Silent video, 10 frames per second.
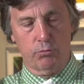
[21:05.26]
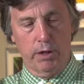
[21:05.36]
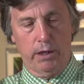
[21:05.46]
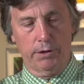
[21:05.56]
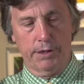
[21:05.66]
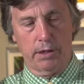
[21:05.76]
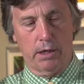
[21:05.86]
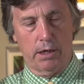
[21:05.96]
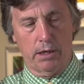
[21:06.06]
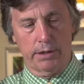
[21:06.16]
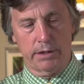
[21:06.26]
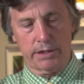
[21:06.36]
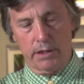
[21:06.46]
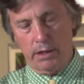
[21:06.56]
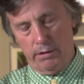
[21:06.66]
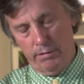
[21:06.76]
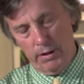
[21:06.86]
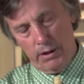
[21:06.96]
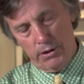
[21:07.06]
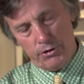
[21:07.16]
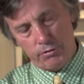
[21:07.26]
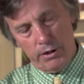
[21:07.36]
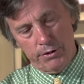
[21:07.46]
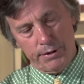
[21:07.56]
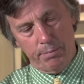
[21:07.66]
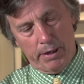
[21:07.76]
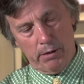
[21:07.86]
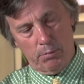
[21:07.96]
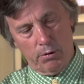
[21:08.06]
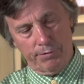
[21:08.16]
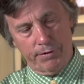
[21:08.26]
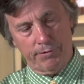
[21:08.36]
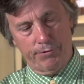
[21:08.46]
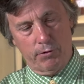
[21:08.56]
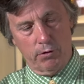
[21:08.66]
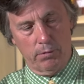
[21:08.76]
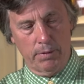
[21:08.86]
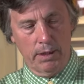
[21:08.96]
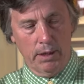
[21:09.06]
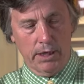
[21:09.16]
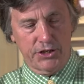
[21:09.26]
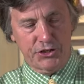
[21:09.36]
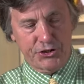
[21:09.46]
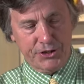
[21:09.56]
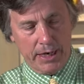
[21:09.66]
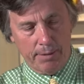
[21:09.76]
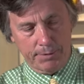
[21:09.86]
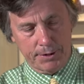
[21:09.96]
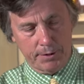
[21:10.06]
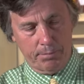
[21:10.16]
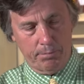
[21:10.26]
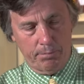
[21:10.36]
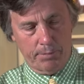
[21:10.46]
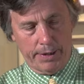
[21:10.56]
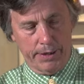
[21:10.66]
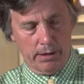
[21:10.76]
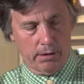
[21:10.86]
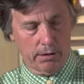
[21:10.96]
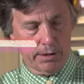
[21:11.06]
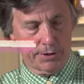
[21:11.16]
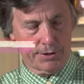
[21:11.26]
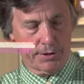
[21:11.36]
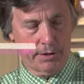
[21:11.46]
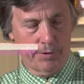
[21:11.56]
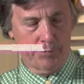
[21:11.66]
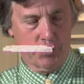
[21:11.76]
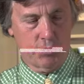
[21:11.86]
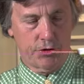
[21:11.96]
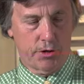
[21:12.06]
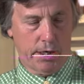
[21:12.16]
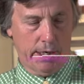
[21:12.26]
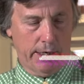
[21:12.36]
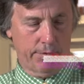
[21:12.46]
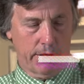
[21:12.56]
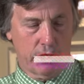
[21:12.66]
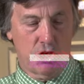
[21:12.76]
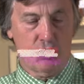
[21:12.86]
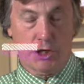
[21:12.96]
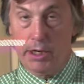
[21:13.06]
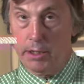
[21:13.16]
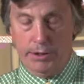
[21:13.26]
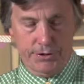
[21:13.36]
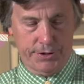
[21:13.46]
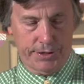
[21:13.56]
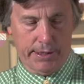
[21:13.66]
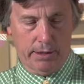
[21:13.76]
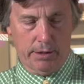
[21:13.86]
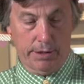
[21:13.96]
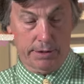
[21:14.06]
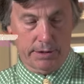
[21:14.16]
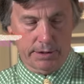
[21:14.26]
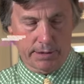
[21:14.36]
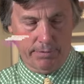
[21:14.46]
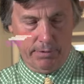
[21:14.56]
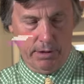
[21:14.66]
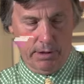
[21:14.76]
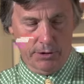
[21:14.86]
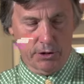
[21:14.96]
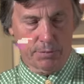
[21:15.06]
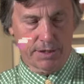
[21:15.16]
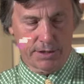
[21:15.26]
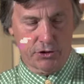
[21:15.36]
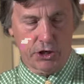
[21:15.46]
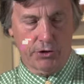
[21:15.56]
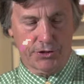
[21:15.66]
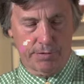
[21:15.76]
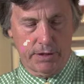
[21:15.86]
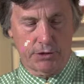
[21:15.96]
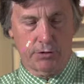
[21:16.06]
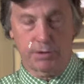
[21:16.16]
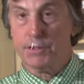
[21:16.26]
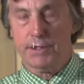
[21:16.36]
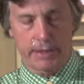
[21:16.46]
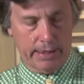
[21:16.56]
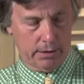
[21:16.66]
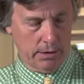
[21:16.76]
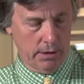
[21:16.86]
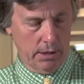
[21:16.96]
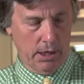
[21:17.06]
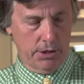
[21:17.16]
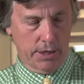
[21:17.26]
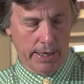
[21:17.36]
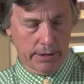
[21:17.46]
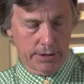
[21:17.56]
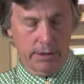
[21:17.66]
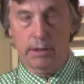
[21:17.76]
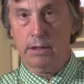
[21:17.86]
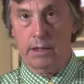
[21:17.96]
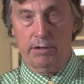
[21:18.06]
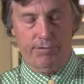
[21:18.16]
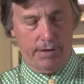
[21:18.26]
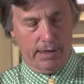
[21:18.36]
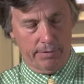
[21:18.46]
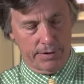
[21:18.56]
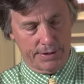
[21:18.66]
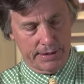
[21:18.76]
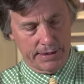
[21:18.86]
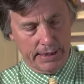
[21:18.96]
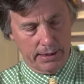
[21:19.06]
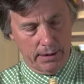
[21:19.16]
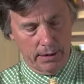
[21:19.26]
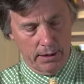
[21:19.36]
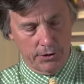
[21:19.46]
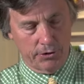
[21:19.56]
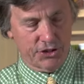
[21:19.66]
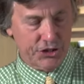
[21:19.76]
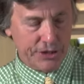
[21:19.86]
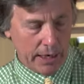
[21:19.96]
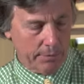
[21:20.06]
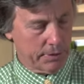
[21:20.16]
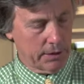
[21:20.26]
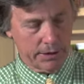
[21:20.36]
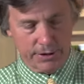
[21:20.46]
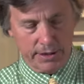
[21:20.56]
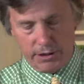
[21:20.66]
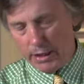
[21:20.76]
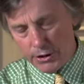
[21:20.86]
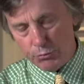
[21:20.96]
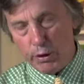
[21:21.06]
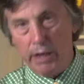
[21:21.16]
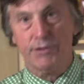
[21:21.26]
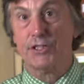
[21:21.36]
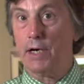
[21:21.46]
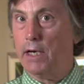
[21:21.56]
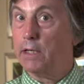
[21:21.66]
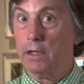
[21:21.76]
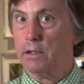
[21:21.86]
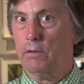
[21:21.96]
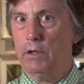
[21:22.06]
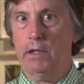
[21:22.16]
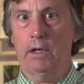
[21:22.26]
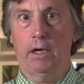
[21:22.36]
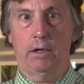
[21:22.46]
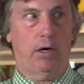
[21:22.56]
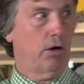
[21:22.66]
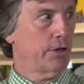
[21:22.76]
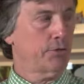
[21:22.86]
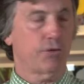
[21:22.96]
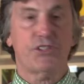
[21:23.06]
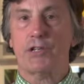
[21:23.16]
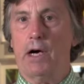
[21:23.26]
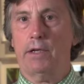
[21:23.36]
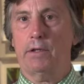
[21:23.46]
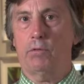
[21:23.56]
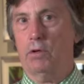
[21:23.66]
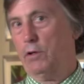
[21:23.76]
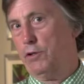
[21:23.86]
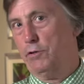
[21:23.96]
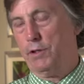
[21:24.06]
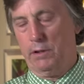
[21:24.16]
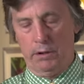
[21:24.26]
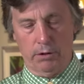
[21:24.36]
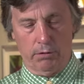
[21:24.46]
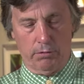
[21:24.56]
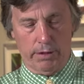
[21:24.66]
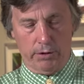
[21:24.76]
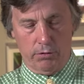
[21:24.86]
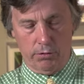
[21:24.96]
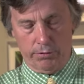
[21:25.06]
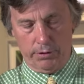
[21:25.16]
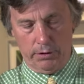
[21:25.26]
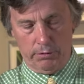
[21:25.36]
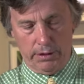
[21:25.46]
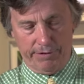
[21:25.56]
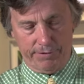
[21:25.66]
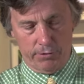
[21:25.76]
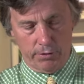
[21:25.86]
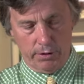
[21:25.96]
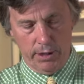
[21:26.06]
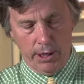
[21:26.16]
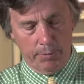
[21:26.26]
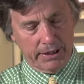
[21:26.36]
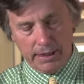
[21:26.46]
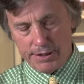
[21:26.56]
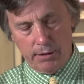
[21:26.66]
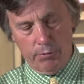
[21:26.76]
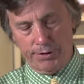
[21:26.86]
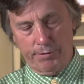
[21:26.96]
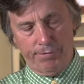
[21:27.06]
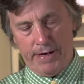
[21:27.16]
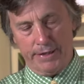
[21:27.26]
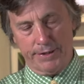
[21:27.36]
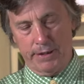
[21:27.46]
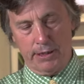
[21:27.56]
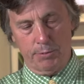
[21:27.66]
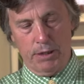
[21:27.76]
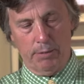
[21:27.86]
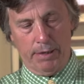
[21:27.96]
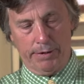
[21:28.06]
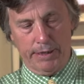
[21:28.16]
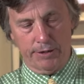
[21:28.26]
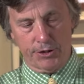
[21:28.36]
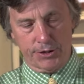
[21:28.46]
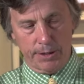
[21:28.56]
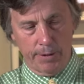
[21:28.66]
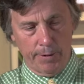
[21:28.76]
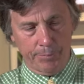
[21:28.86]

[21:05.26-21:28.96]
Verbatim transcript: welded on in this kind of strangely biomorphic form. It's stamped by the artist, Richard Heinrich. Shale is the title, 1970, excuse me, Shale 72 is the title, 1995 is the date. So it's stamped and that's his way of signing it, the way artists will sign the work, usually in the lower right corner or the lower left corner. But that's not what fascinates me about this. It's a,